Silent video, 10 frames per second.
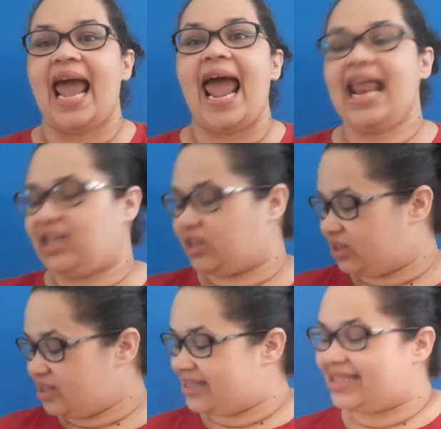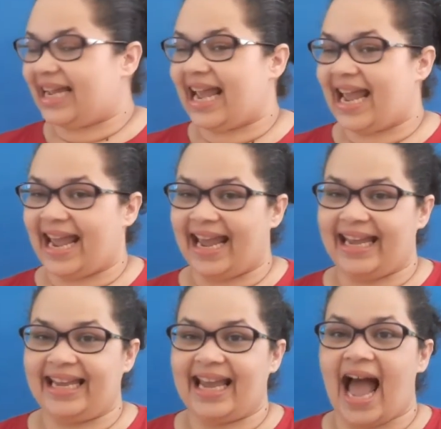And today,